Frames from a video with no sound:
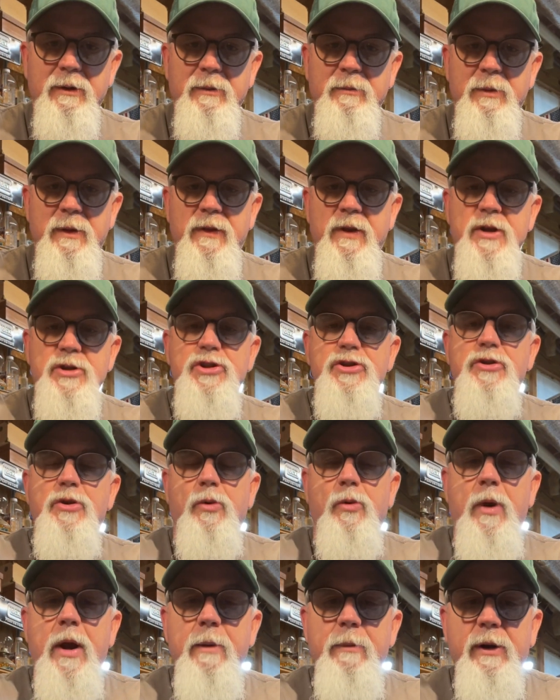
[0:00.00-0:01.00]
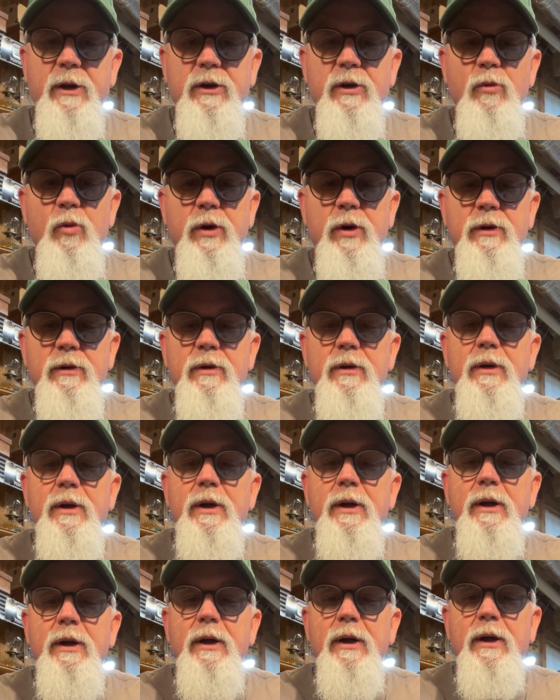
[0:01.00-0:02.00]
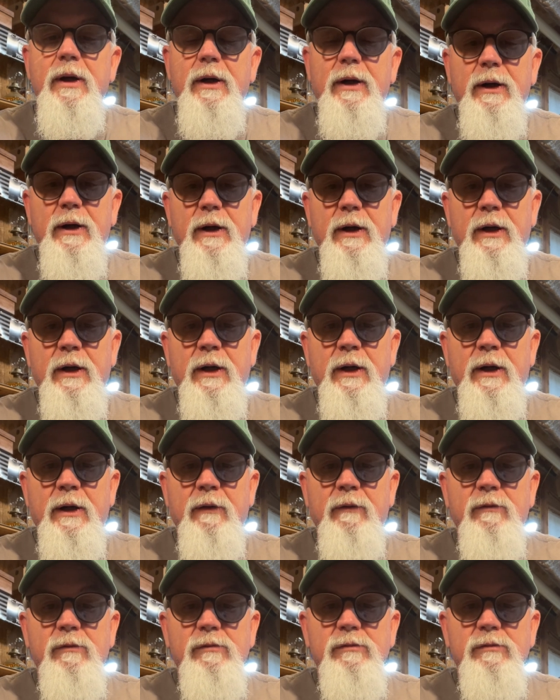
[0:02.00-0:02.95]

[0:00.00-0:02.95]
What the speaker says: But this is the Remington one.